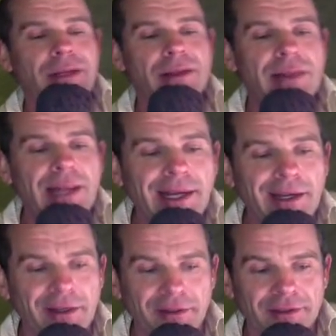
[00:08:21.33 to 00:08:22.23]

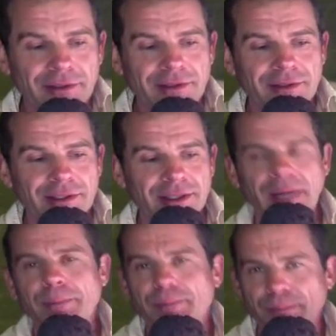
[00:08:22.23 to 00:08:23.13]
clown, you know,
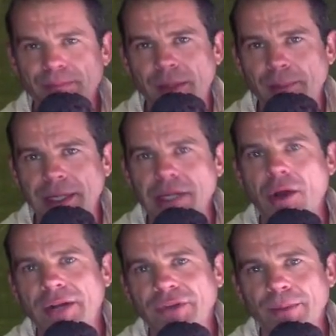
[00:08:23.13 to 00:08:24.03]
and I'm I'm being
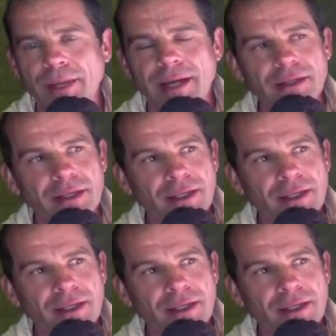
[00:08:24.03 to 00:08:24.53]
nice about it,